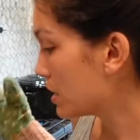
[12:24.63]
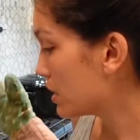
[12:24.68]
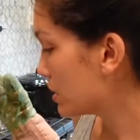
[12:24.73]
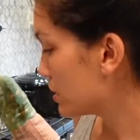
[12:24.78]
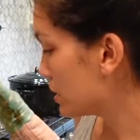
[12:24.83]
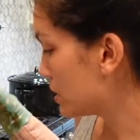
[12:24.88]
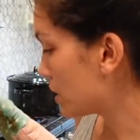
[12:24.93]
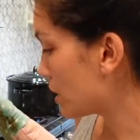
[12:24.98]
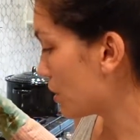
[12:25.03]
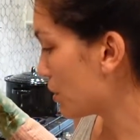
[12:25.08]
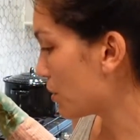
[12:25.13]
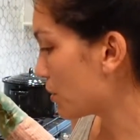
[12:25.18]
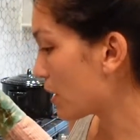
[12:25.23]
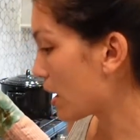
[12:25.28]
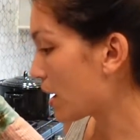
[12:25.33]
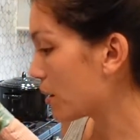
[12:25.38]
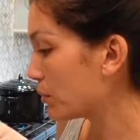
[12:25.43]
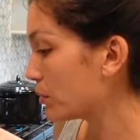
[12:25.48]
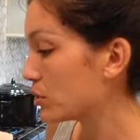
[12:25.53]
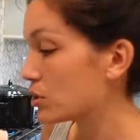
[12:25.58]
So
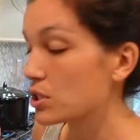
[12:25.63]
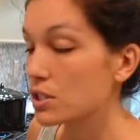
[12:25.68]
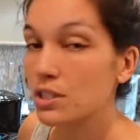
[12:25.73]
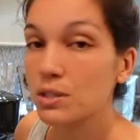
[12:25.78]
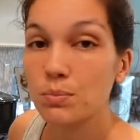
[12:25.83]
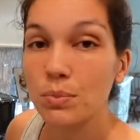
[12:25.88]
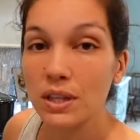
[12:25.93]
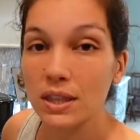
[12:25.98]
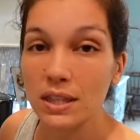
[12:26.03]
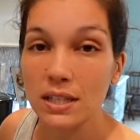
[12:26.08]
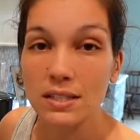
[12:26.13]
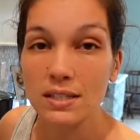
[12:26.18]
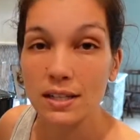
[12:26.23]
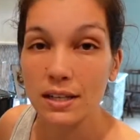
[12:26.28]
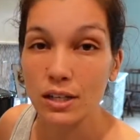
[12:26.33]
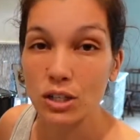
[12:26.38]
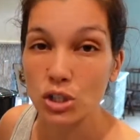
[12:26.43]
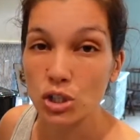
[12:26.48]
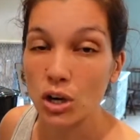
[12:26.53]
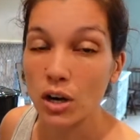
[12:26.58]
I will just put this in
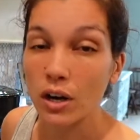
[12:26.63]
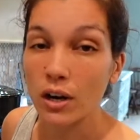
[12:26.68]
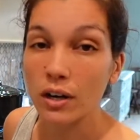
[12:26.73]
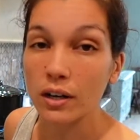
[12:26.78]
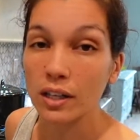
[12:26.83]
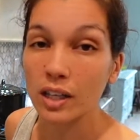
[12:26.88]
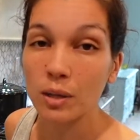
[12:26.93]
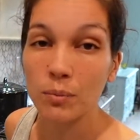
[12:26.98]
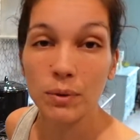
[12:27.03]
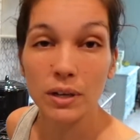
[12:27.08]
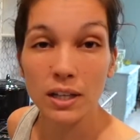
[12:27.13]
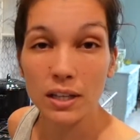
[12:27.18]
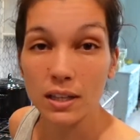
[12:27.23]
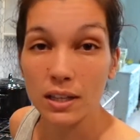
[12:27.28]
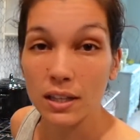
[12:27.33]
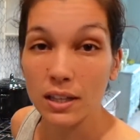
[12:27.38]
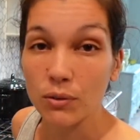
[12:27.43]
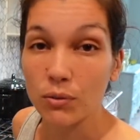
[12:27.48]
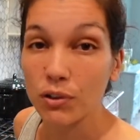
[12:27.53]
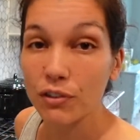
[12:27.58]
a jar, keep it in
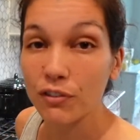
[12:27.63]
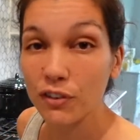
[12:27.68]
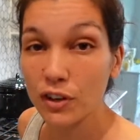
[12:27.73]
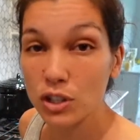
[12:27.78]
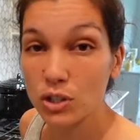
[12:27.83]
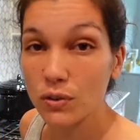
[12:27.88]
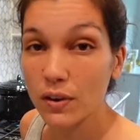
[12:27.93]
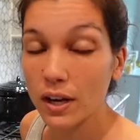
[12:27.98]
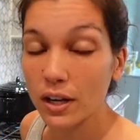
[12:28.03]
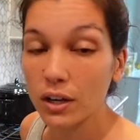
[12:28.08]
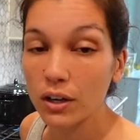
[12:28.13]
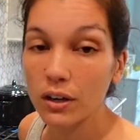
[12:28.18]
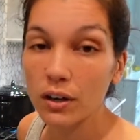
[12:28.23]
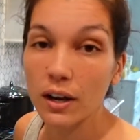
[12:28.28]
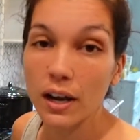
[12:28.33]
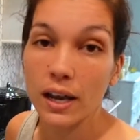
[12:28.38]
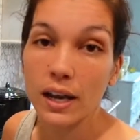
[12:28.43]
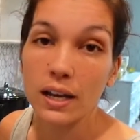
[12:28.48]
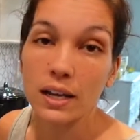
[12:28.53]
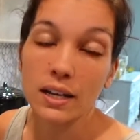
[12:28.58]
the refrigerator,
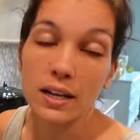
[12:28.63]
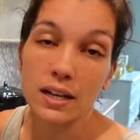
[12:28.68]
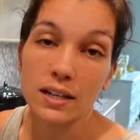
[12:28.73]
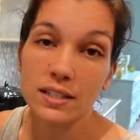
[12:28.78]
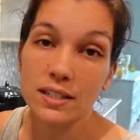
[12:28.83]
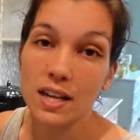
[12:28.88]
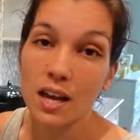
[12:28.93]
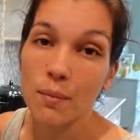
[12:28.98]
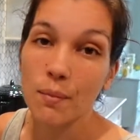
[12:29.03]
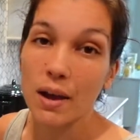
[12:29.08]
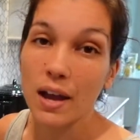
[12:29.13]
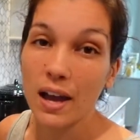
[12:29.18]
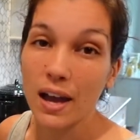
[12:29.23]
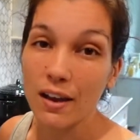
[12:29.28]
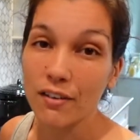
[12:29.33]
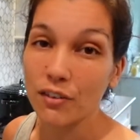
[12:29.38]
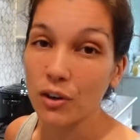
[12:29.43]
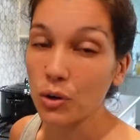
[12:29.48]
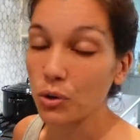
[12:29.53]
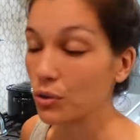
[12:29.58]
and next time I
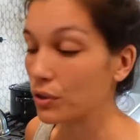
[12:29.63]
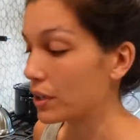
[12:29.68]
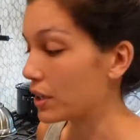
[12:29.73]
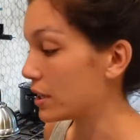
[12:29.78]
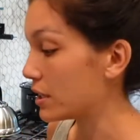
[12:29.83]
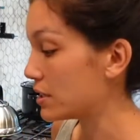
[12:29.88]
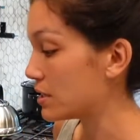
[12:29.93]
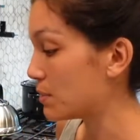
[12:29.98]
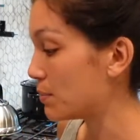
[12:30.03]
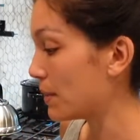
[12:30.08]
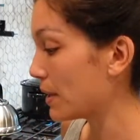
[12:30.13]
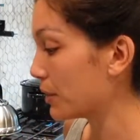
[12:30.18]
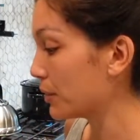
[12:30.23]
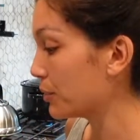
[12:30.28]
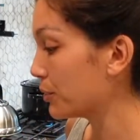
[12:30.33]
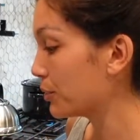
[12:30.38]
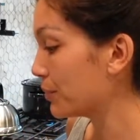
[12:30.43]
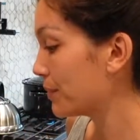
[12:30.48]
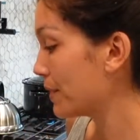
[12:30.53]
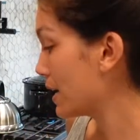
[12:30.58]
have okra to
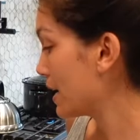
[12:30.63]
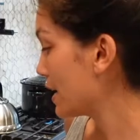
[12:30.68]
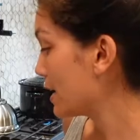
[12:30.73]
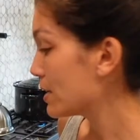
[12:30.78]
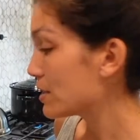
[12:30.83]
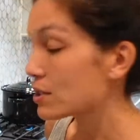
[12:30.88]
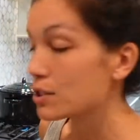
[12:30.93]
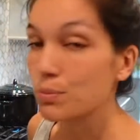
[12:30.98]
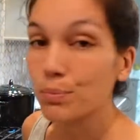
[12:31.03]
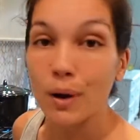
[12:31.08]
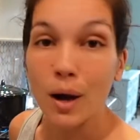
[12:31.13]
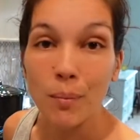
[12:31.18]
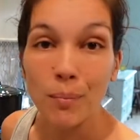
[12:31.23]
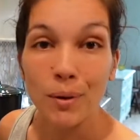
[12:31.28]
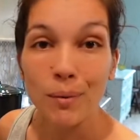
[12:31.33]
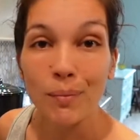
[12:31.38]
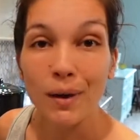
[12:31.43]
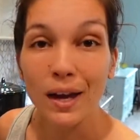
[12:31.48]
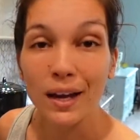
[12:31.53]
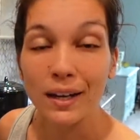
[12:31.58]
pickle, just pop
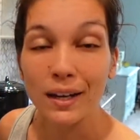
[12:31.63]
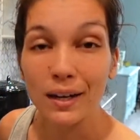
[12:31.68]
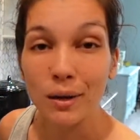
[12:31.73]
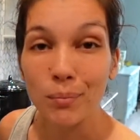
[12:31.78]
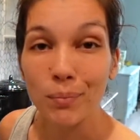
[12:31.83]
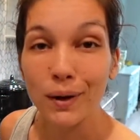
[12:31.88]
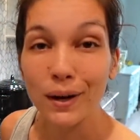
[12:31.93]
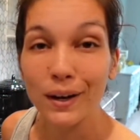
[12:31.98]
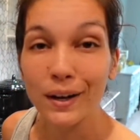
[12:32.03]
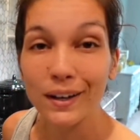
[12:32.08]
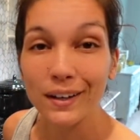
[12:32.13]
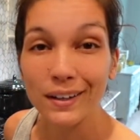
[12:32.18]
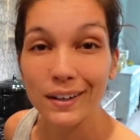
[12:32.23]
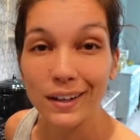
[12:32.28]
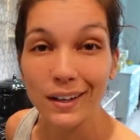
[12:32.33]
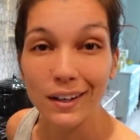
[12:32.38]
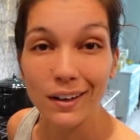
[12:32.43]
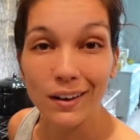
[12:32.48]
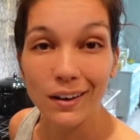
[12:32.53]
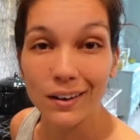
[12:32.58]
it back in a pot,
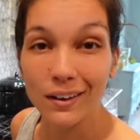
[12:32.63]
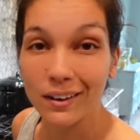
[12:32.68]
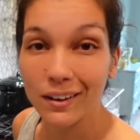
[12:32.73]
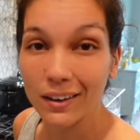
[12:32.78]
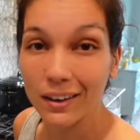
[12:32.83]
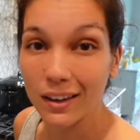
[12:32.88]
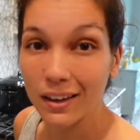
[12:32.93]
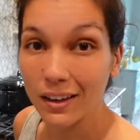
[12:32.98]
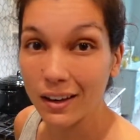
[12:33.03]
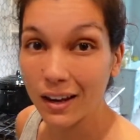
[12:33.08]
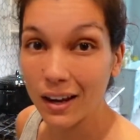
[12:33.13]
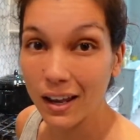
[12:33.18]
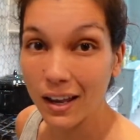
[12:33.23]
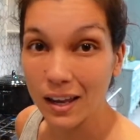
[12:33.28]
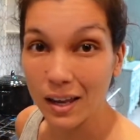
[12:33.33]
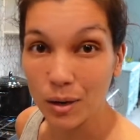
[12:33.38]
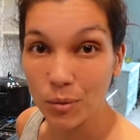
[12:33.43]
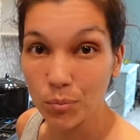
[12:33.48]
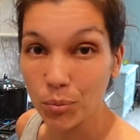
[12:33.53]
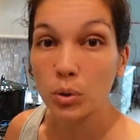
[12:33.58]
get it hot again,
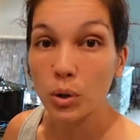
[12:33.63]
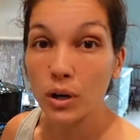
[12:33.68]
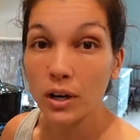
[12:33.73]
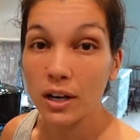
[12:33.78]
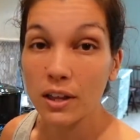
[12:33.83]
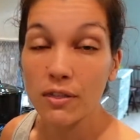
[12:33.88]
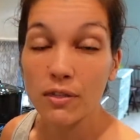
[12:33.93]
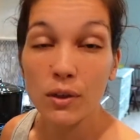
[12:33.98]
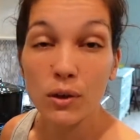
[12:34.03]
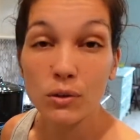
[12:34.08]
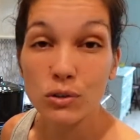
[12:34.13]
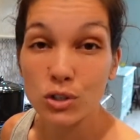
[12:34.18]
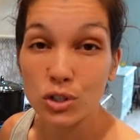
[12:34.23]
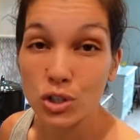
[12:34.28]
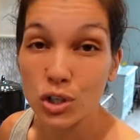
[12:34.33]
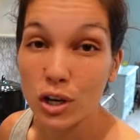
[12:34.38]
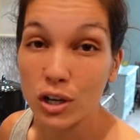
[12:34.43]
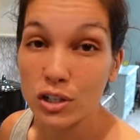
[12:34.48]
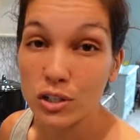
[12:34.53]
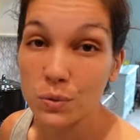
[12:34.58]
and pour it in those
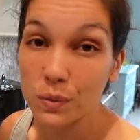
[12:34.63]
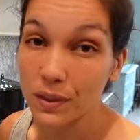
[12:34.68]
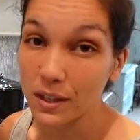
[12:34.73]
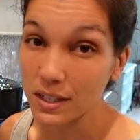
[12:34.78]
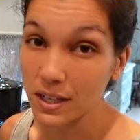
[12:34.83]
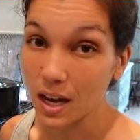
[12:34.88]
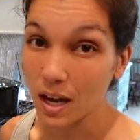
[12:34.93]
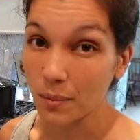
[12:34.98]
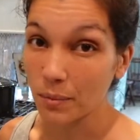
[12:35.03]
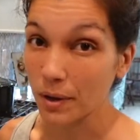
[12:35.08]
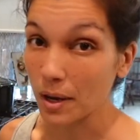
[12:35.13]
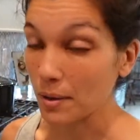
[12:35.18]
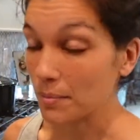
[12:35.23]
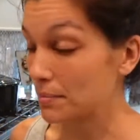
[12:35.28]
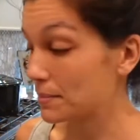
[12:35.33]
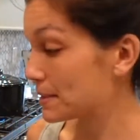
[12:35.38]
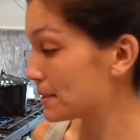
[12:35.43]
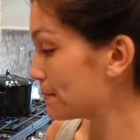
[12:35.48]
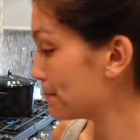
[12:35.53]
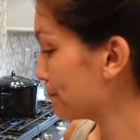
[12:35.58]
jars when the time
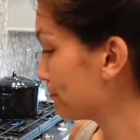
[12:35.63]
comes.